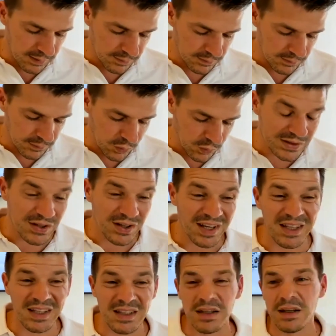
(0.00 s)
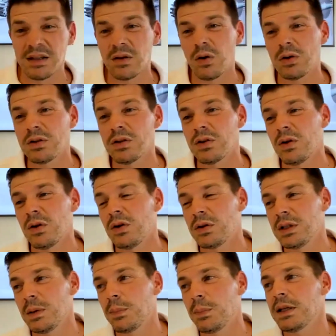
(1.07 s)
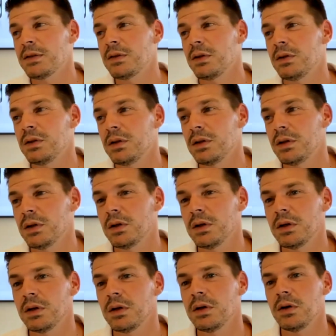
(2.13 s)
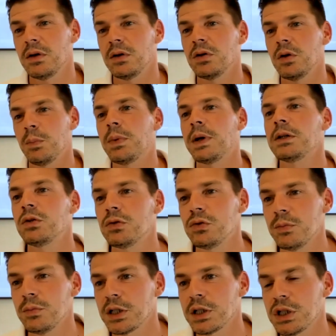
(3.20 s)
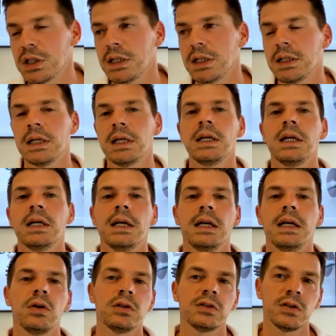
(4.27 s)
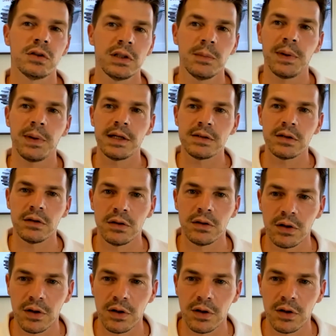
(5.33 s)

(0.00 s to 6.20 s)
once again, it also depends on the part you do machine. It also depends on the